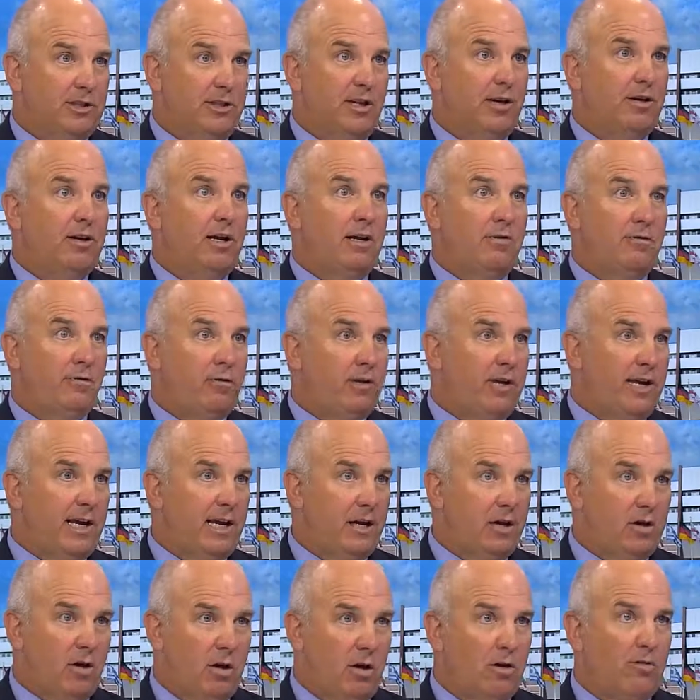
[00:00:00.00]
They are not fleeing
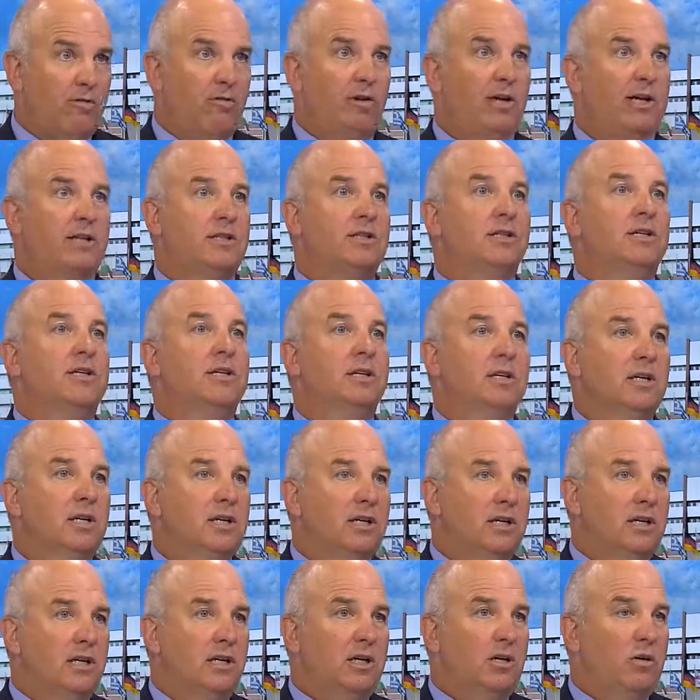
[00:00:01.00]
conflict
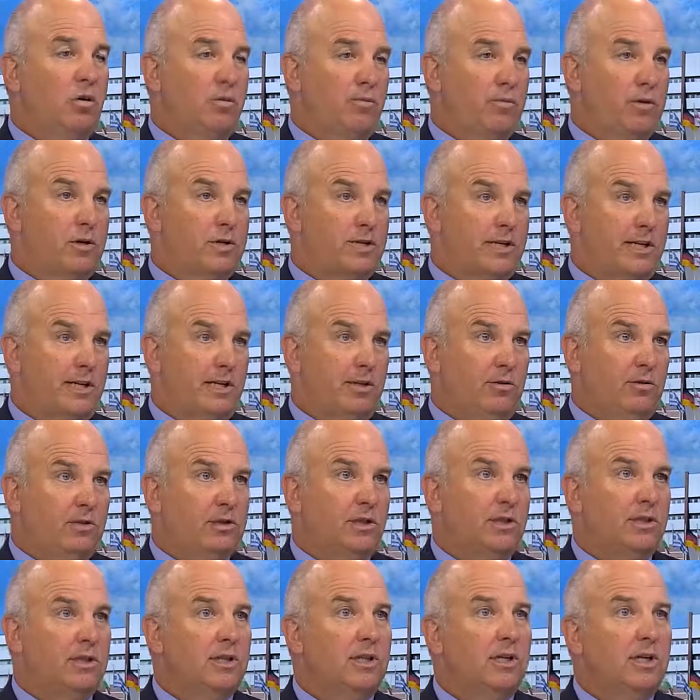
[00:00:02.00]
or
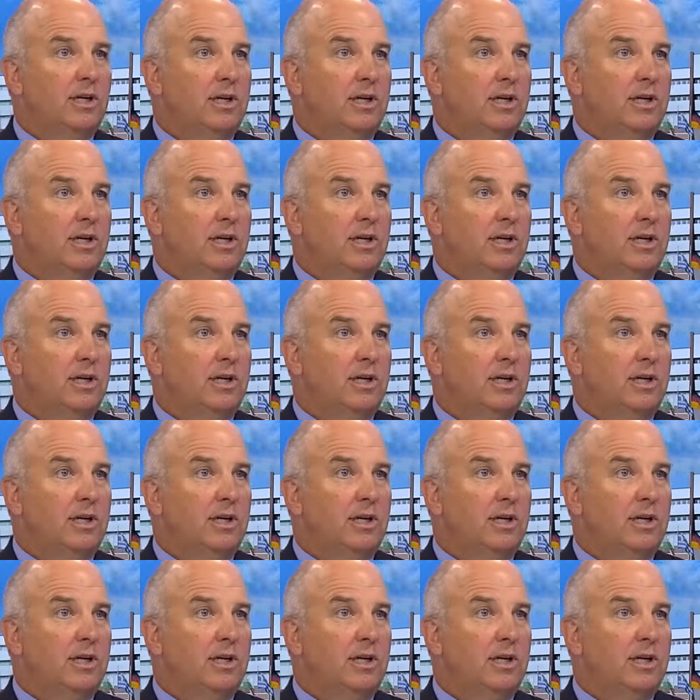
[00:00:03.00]
persecution,